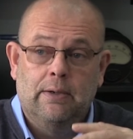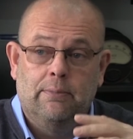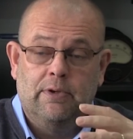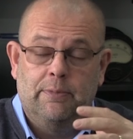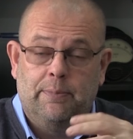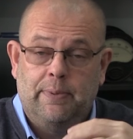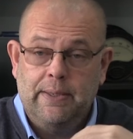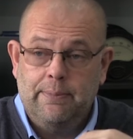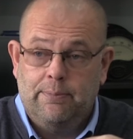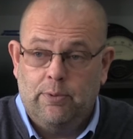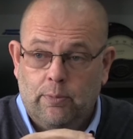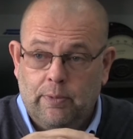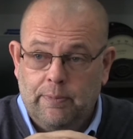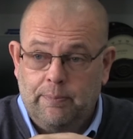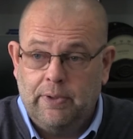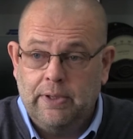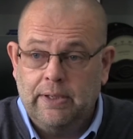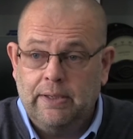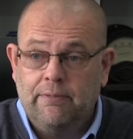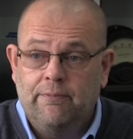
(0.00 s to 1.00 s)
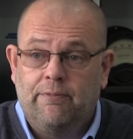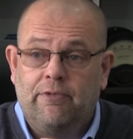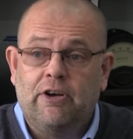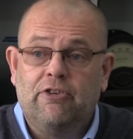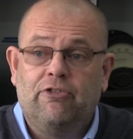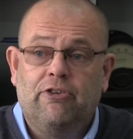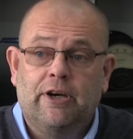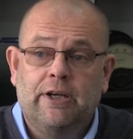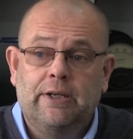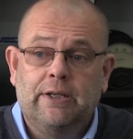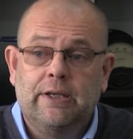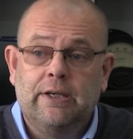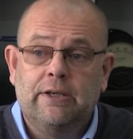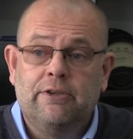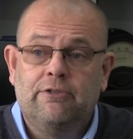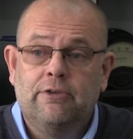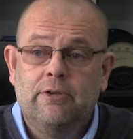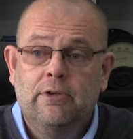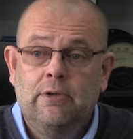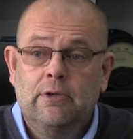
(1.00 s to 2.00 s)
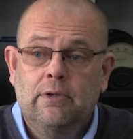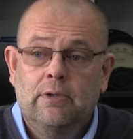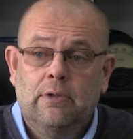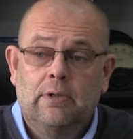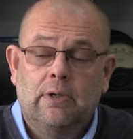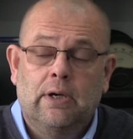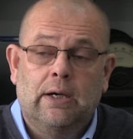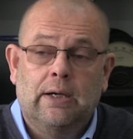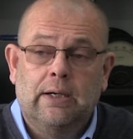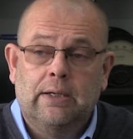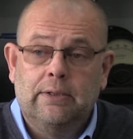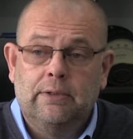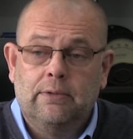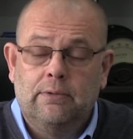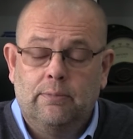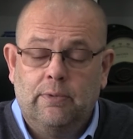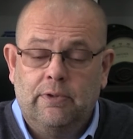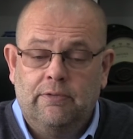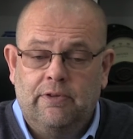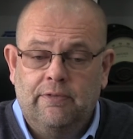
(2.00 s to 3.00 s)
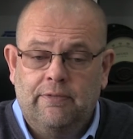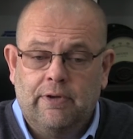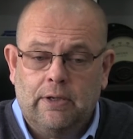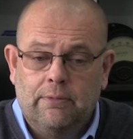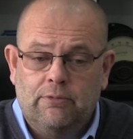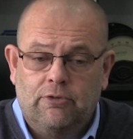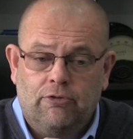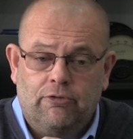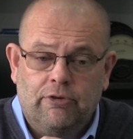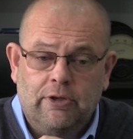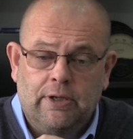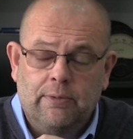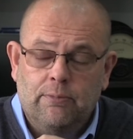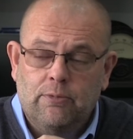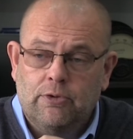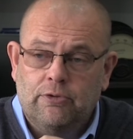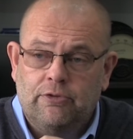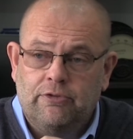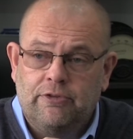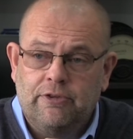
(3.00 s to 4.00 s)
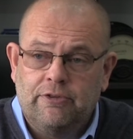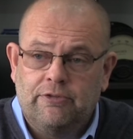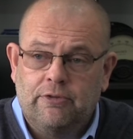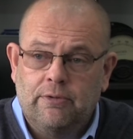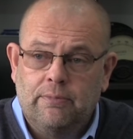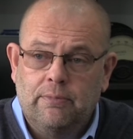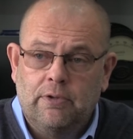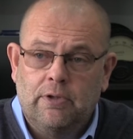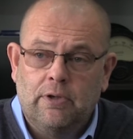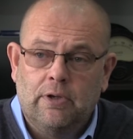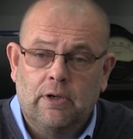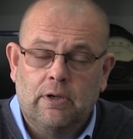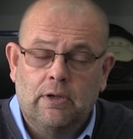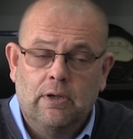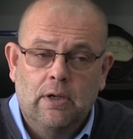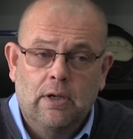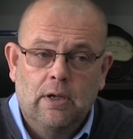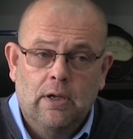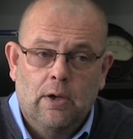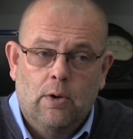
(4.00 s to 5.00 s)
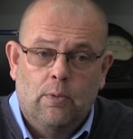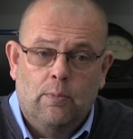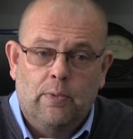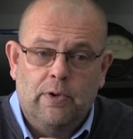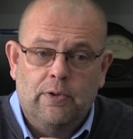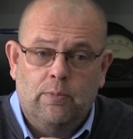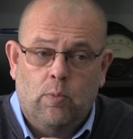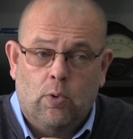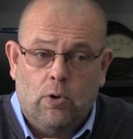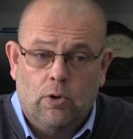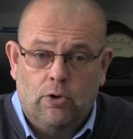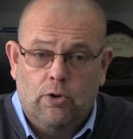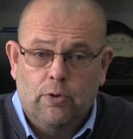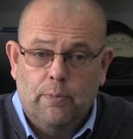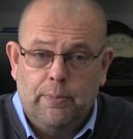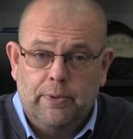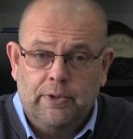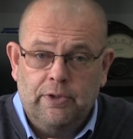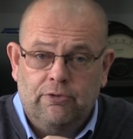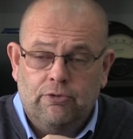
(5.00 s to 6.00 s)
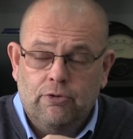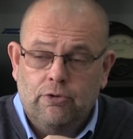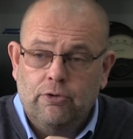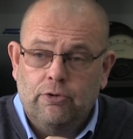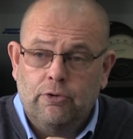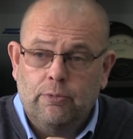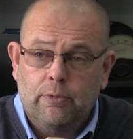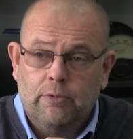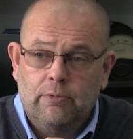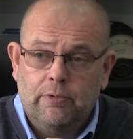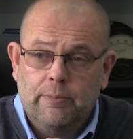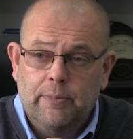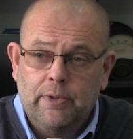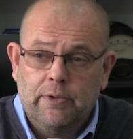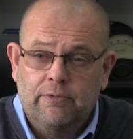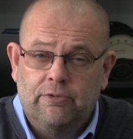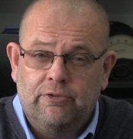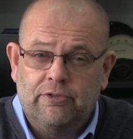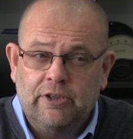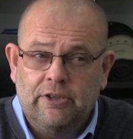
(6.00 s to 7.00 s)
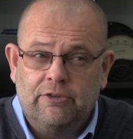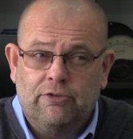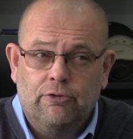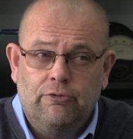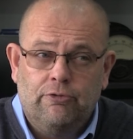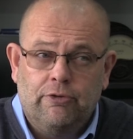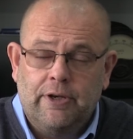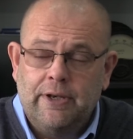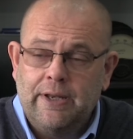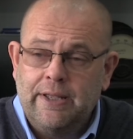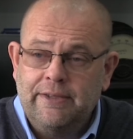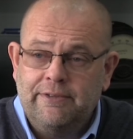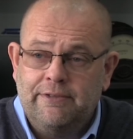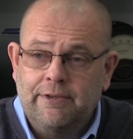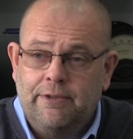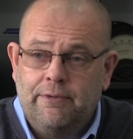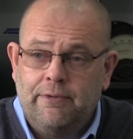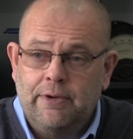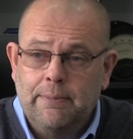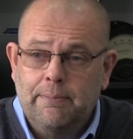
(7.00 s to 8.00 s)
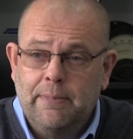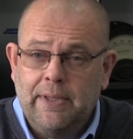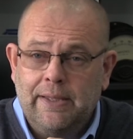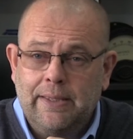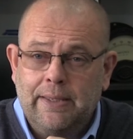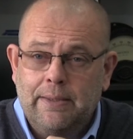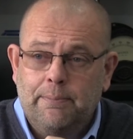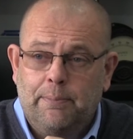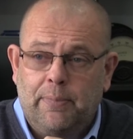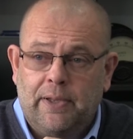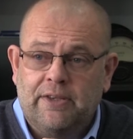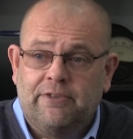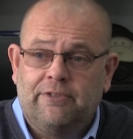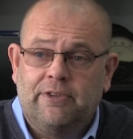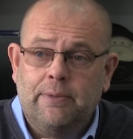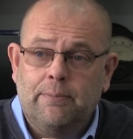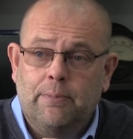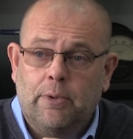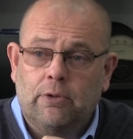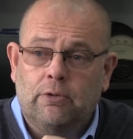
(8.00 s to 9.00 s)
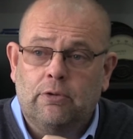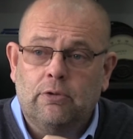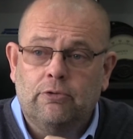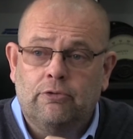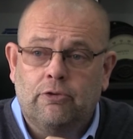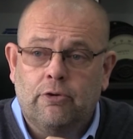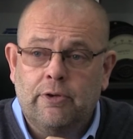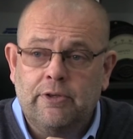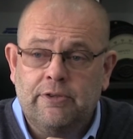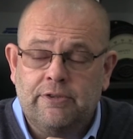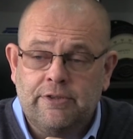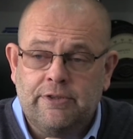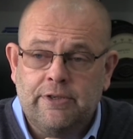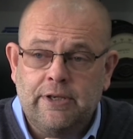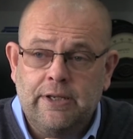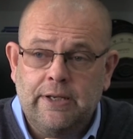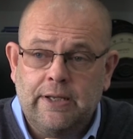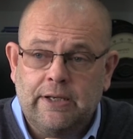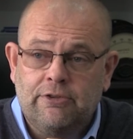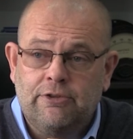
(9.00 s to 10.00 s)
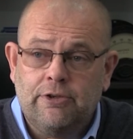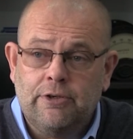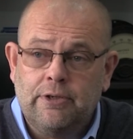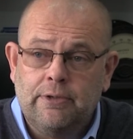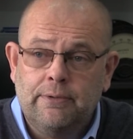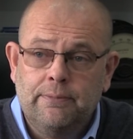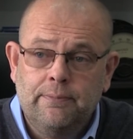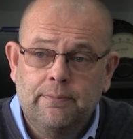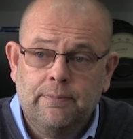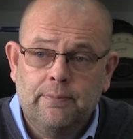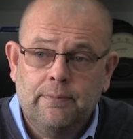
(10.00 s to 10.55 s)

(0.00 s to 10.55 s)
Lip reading: with people would bring in fresh ideas, and we've developed a drinking water system that with one company's order will remove 683 million plastic bottles going to sea next year.